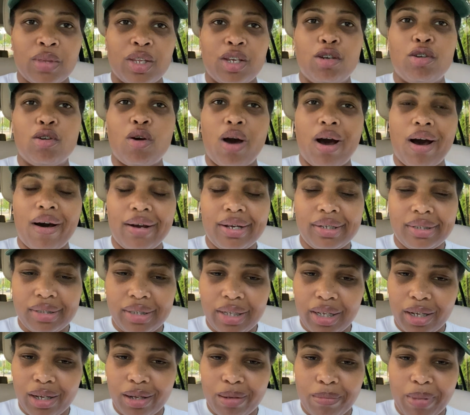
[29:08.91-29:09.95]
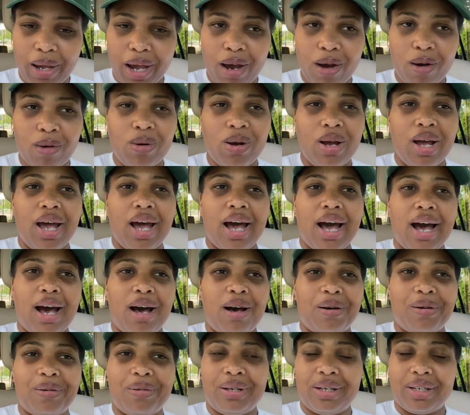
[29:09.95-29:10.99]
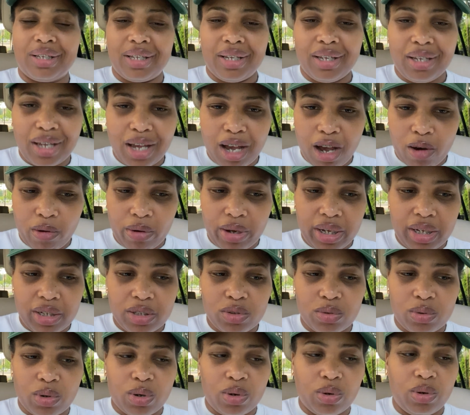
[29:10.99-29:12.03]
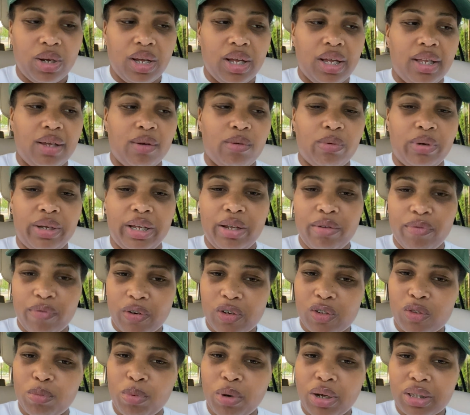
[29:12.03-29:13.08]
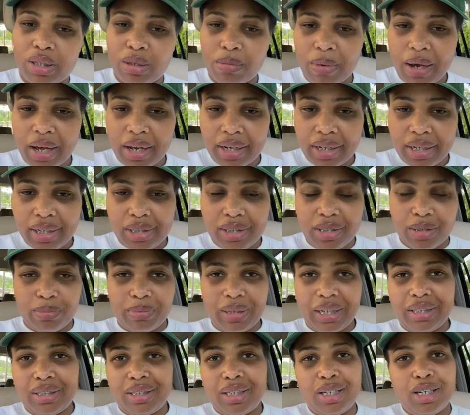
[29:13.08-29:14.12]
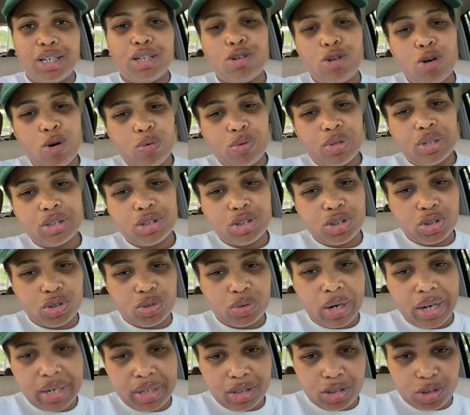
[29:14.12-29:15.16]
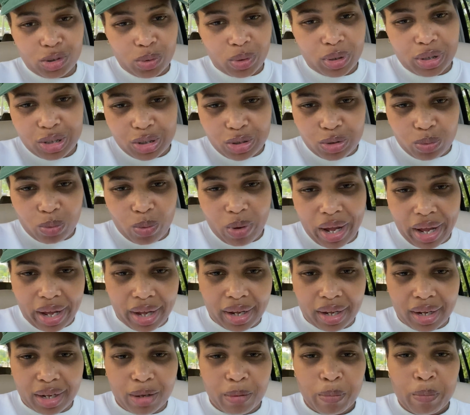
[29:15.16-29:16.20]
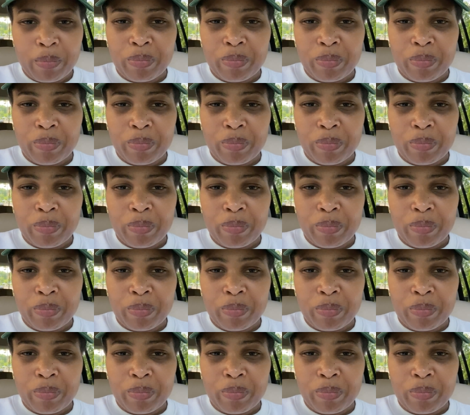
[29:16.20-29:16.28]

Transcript: You know, I always think about how, again, how Israel, when he first brought them out of Egypt, they didn't go the straight, shortest way.